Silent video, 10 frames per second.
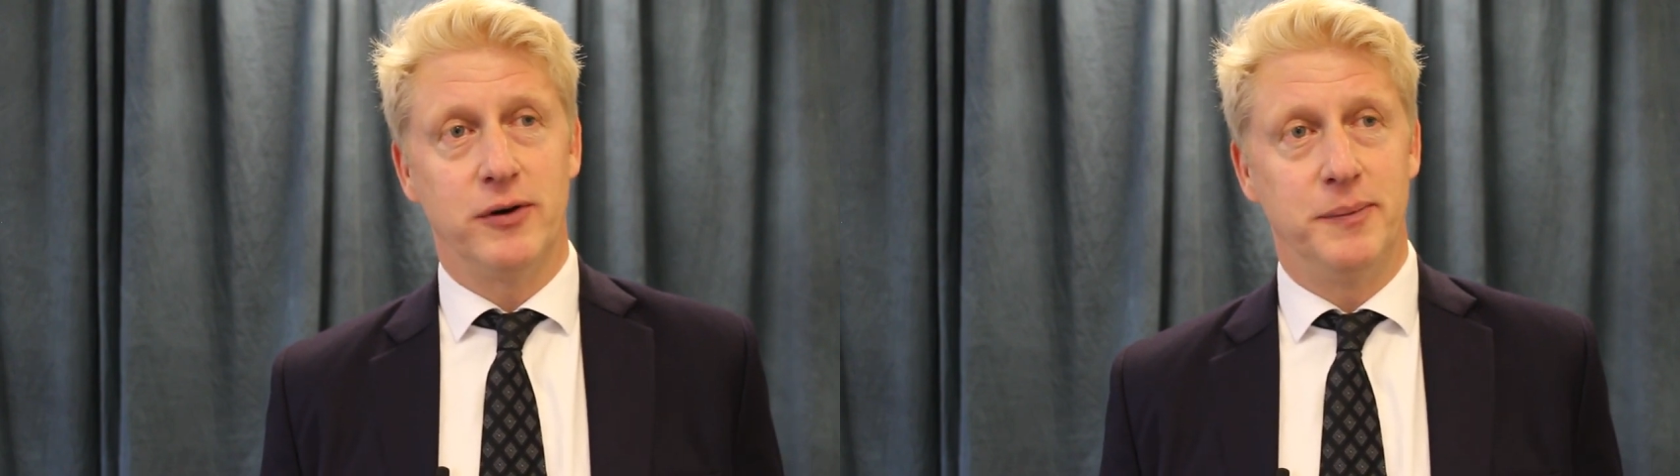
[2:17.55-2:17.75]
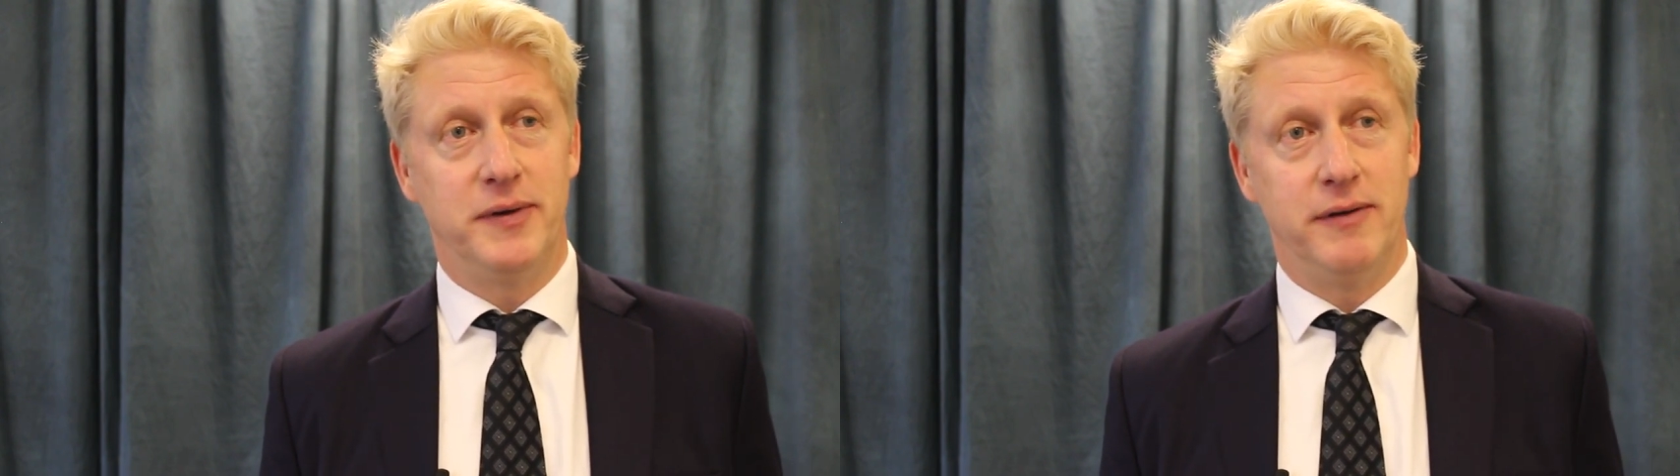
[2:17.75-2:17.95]

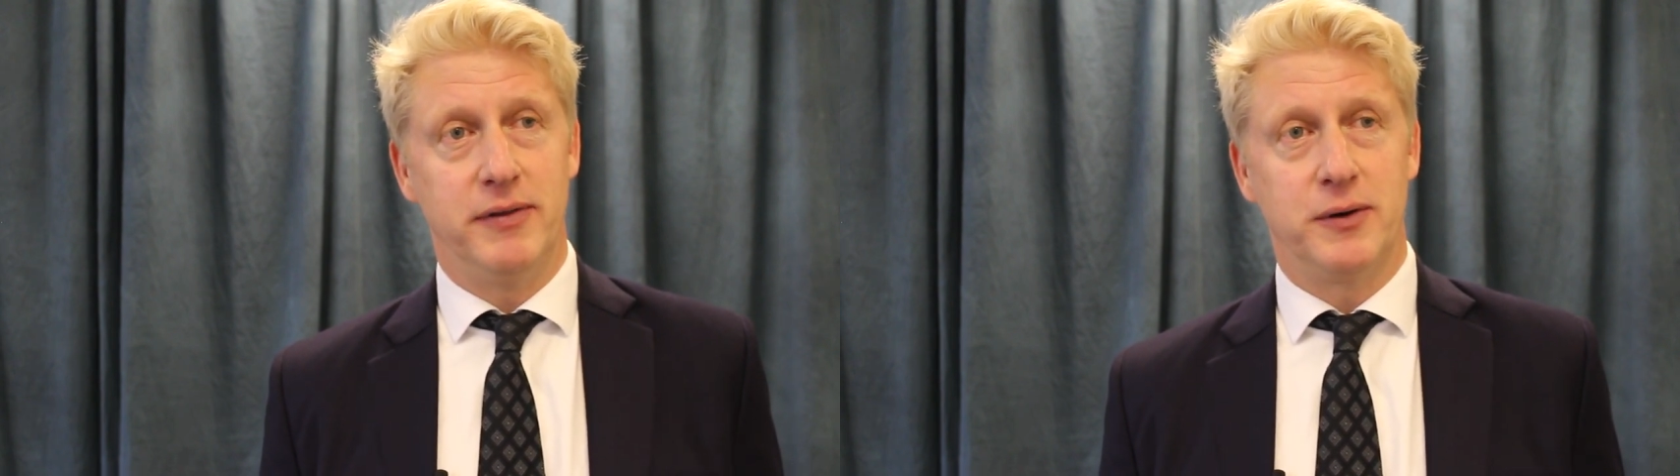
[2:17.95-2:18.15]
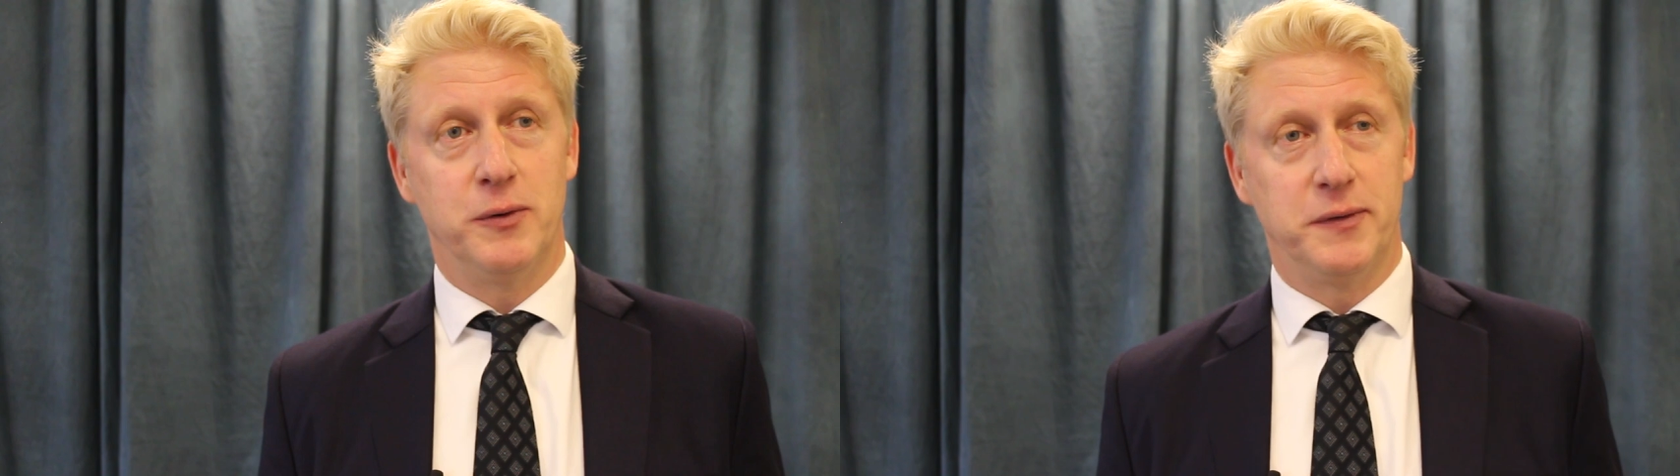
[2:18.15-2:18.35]
jobs
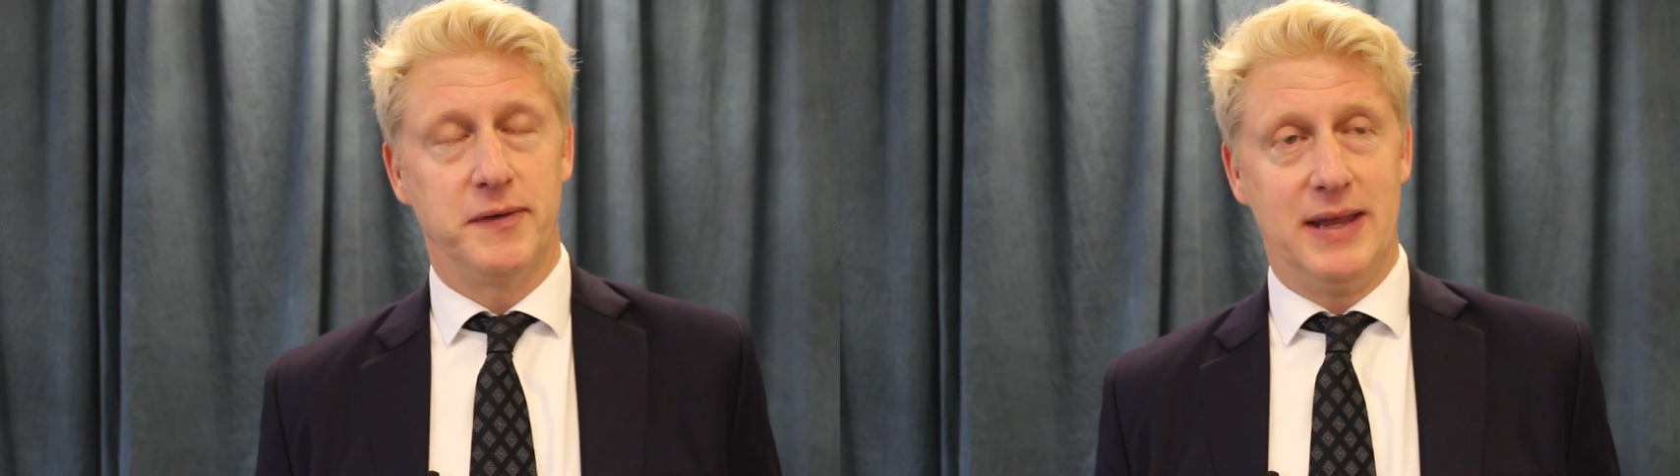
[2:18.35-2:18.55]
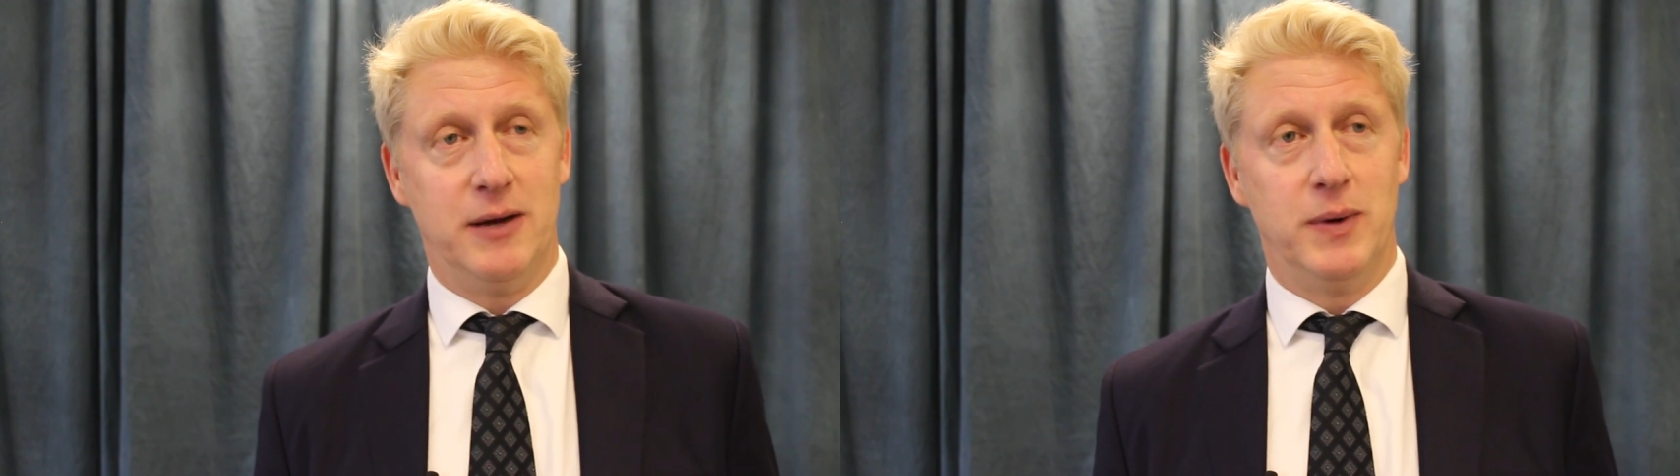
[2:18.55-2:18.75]
over the
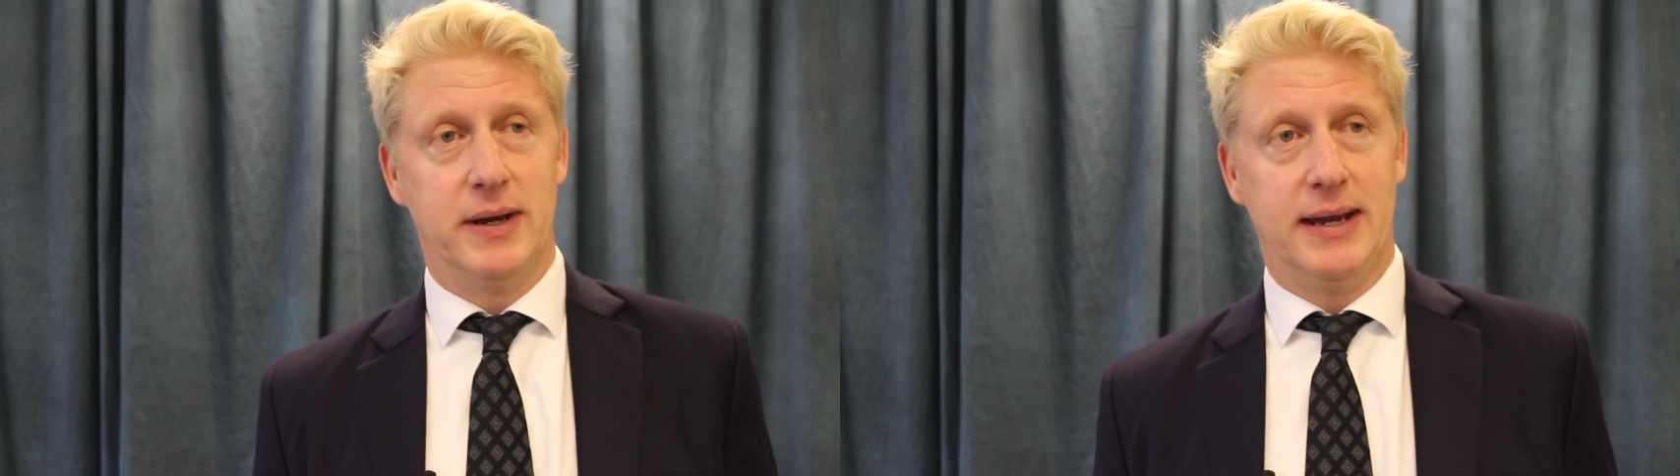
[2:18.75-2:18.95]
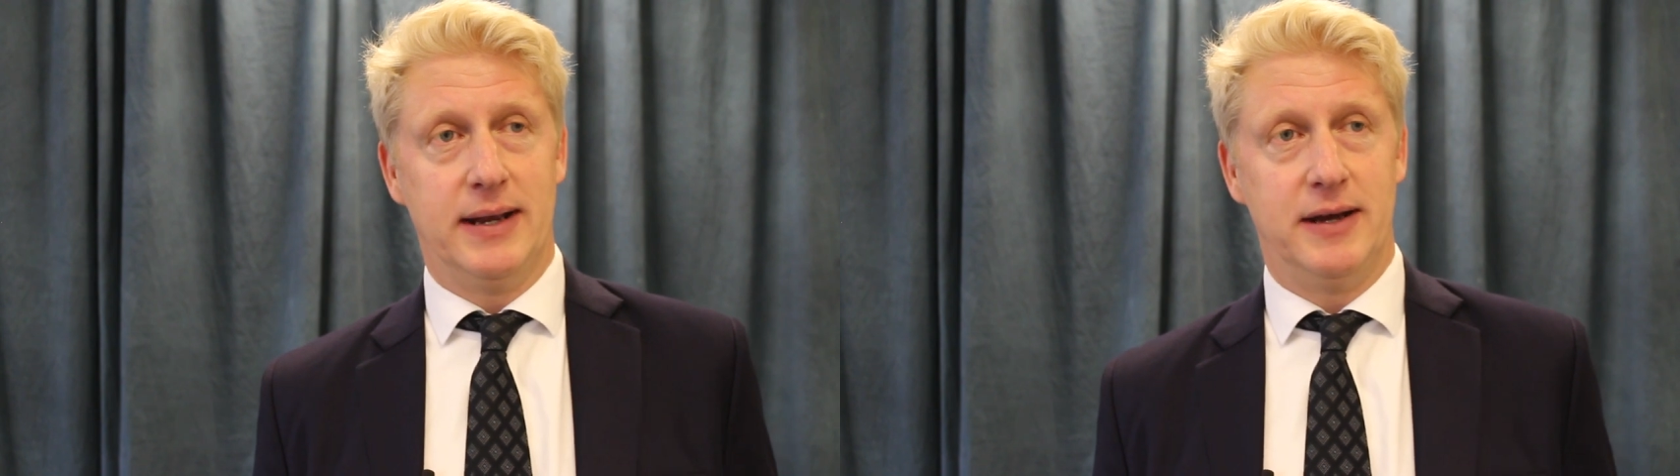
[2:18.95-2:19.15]
course of their
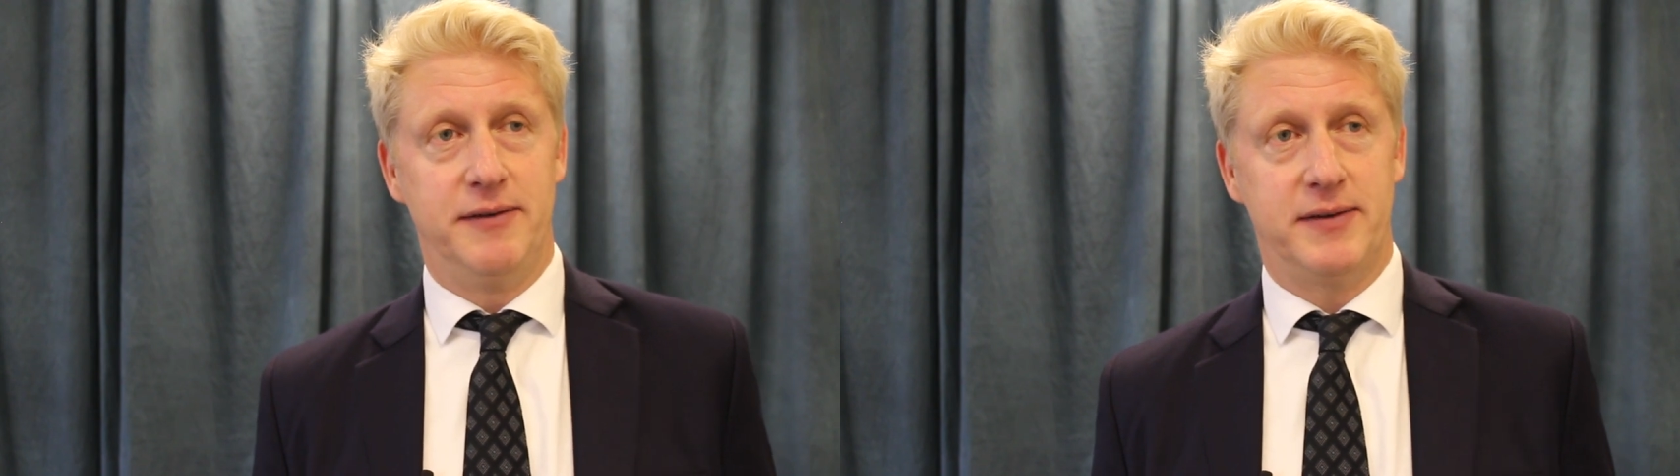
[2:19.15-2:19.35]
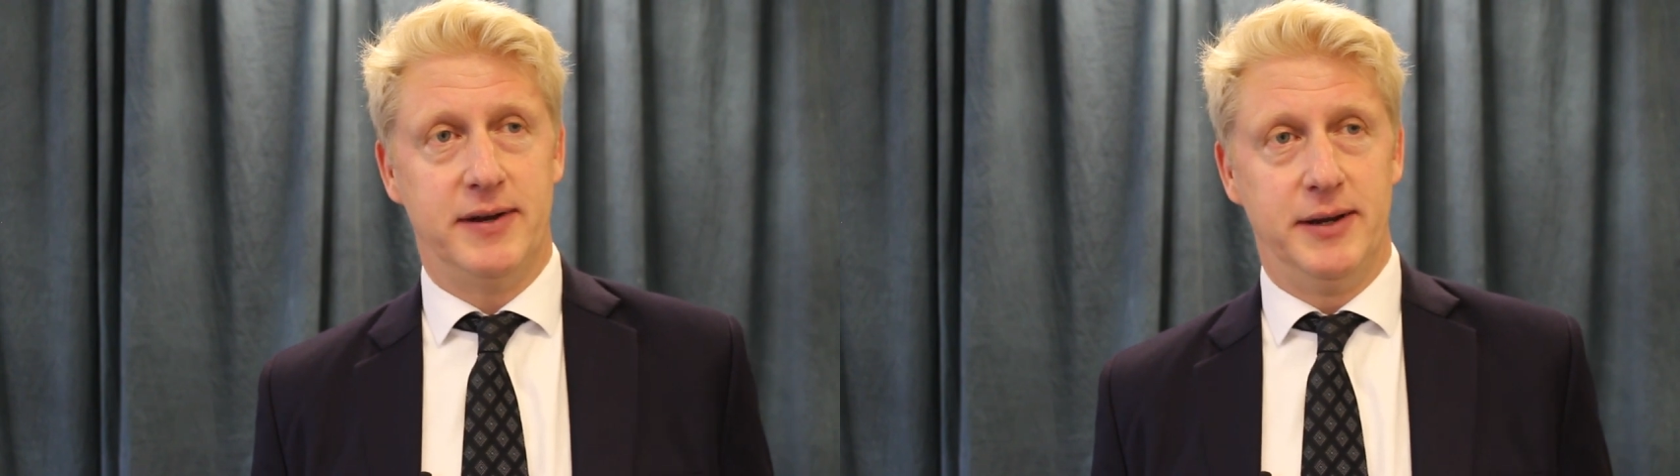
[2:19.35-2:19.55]
working
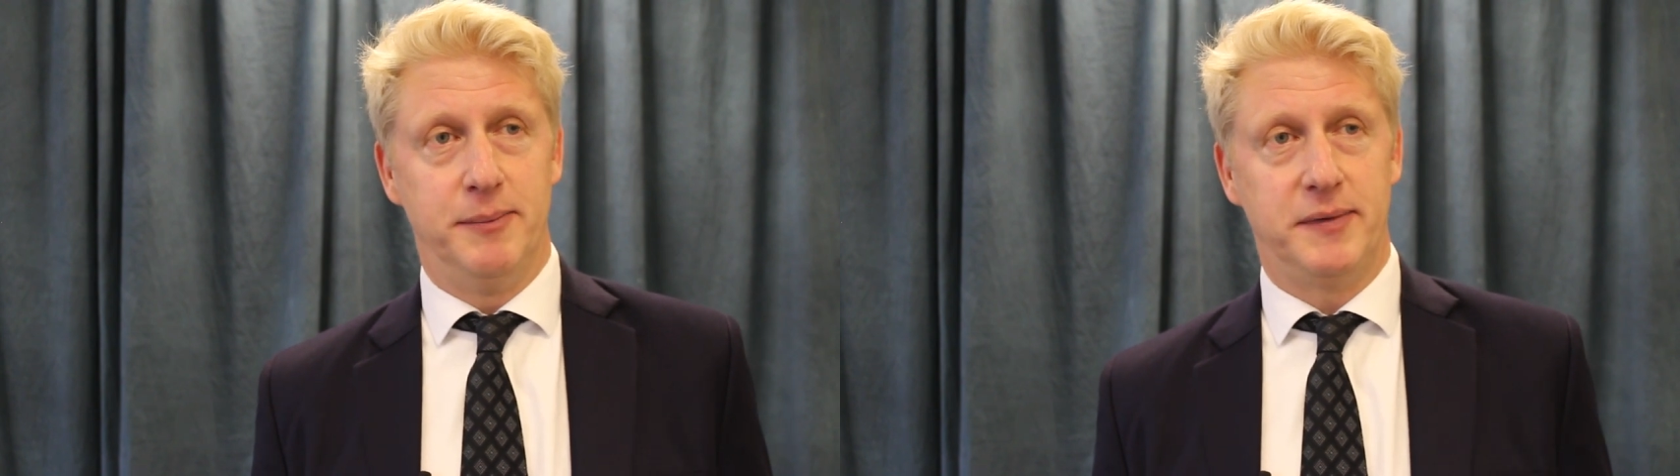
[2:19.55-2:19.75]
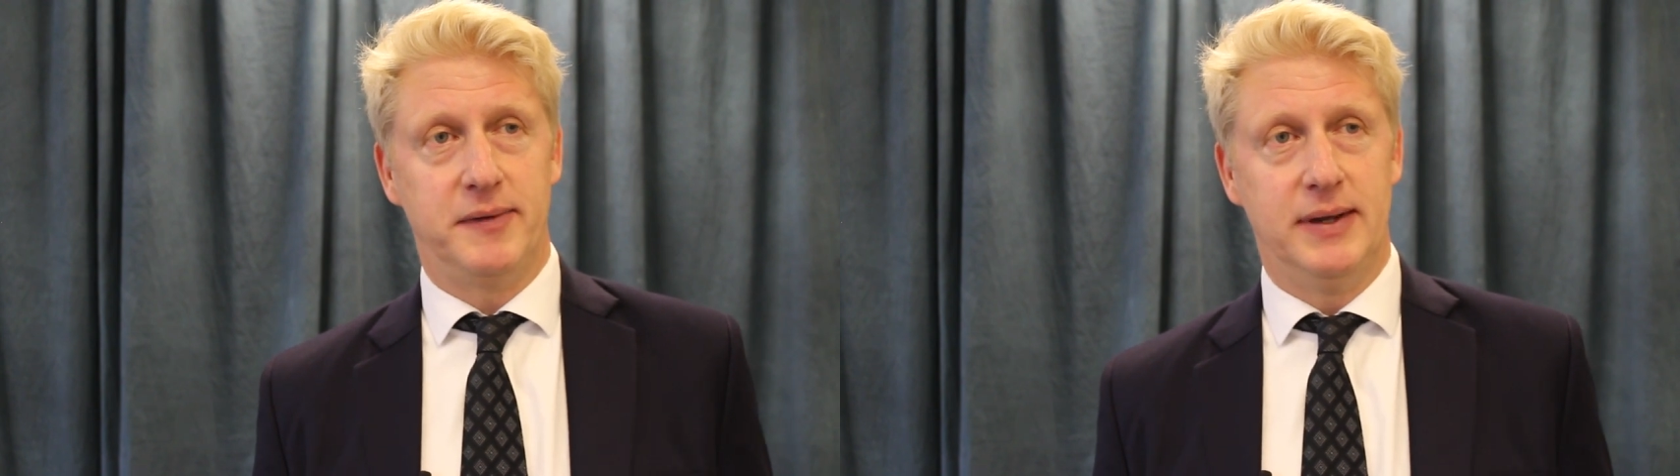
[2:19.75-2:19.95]

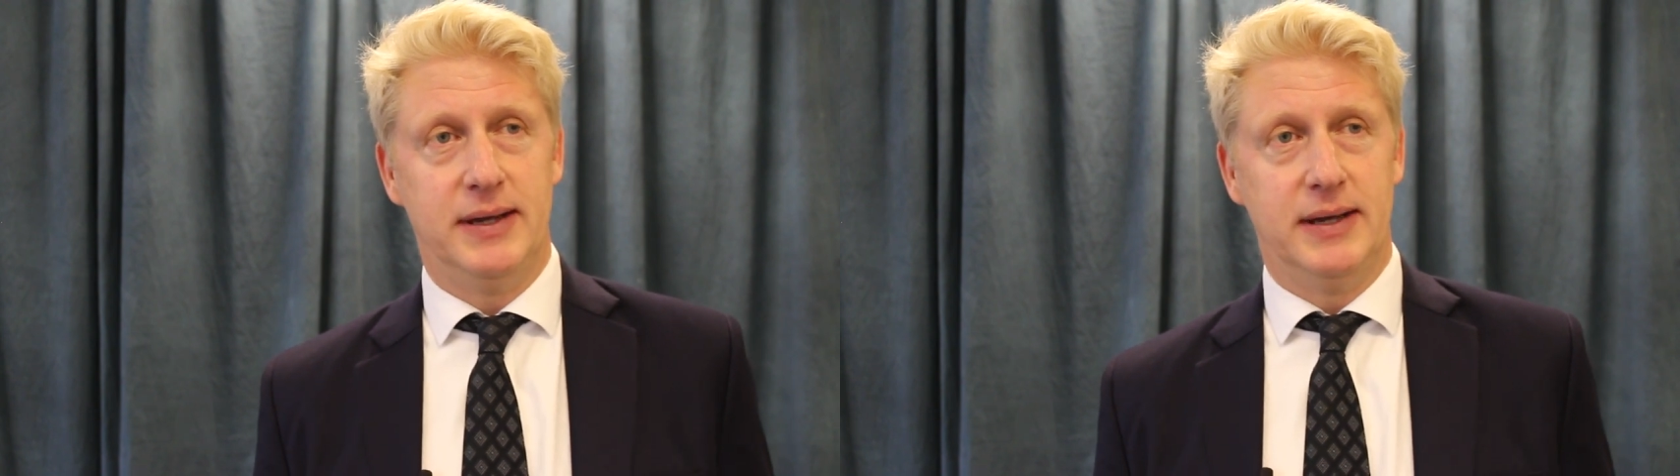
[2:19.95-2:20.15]
lifetimes.